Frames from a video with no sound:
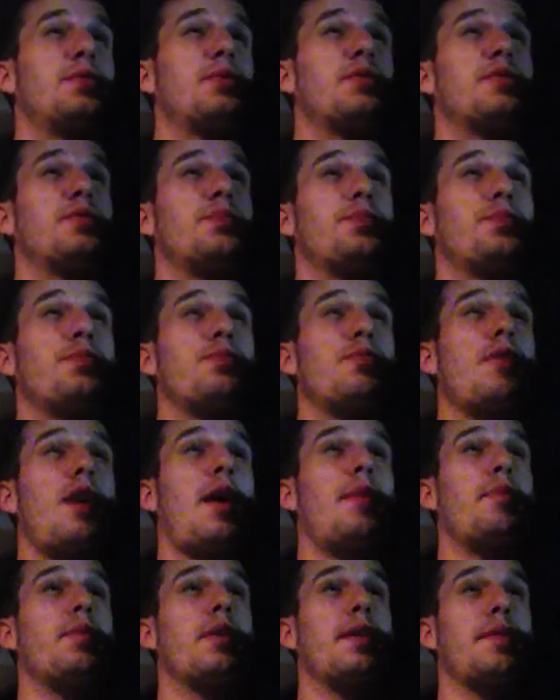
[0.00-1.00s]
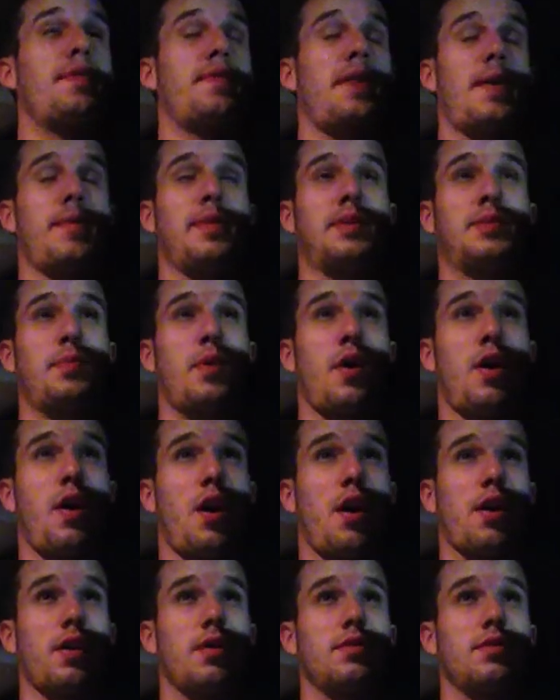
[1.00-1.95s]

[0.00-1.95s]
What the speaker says: which was probably a famous bar.